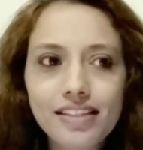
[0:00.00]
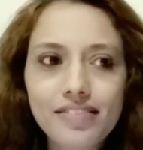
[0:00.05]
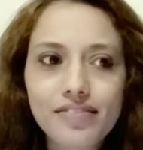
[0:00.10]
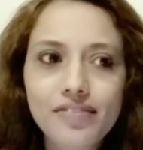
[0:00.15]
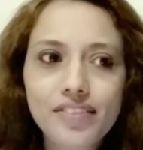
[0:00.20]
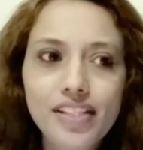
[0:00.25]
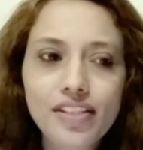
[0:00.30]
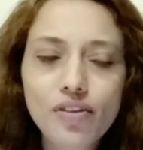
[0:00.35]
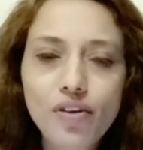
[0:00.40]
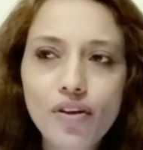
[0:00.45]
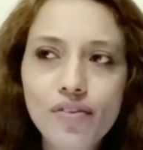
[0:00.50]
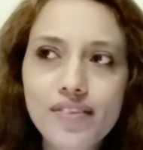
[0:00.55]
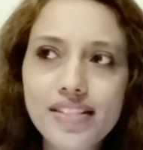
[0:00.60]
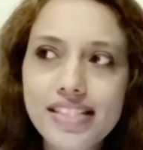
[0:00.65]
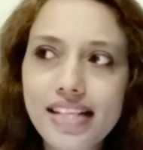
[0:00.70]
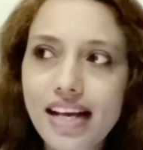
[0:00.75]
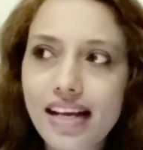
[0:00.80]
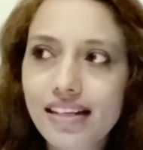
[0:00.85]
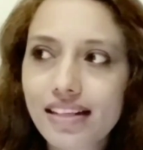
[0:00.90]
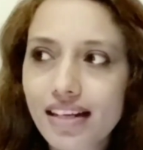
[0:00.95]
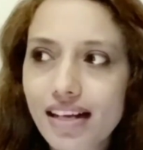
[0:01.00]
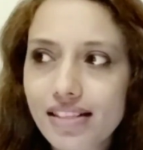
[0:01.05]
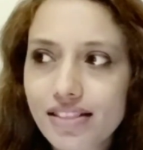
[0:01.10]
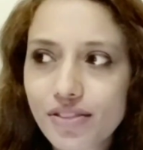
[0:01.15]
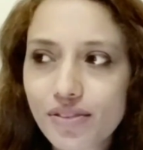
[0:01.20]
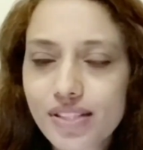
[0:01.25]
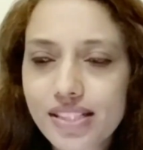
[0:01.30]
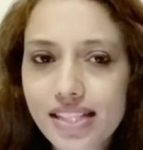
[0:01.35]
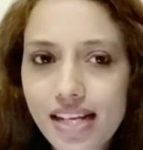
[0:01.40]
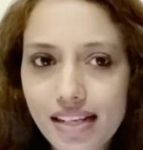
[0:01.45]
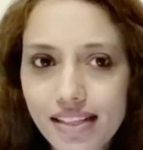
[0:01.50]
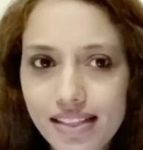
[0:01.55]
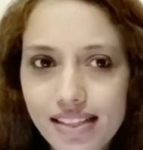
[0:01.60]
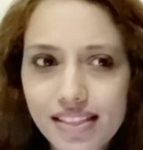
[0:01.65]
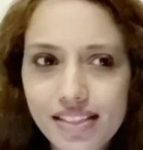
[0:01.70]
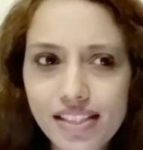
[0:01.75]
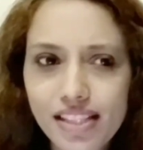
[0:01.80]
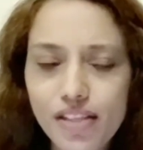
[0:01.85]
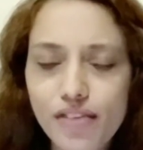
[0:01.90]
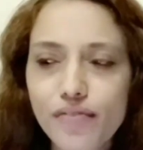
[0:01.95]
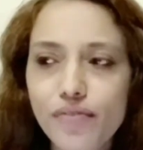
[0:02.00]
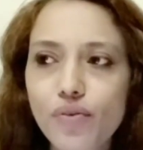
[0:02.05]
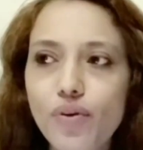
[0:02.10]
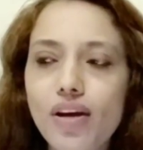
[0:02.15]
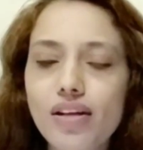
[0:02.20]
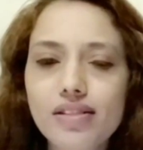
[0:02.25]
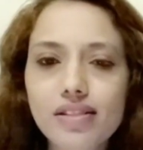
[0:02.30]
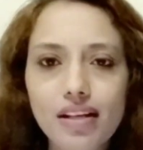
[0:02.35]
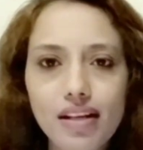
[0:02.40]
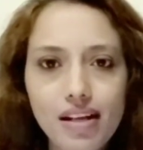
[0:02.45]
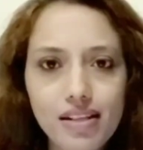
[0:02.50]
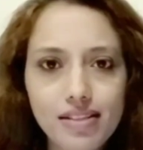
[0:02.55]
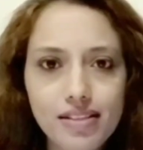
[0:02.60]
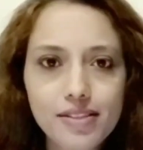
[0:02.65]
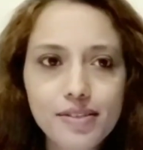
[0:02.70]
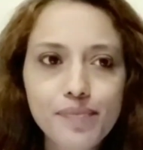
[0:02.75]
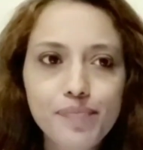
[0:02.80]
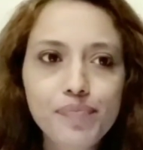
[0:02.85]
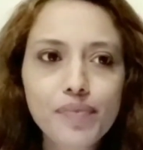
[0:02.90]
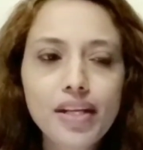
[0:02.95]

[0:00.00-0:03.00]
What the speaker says: We always had classes on Saturday, 3 or 4 hours classes,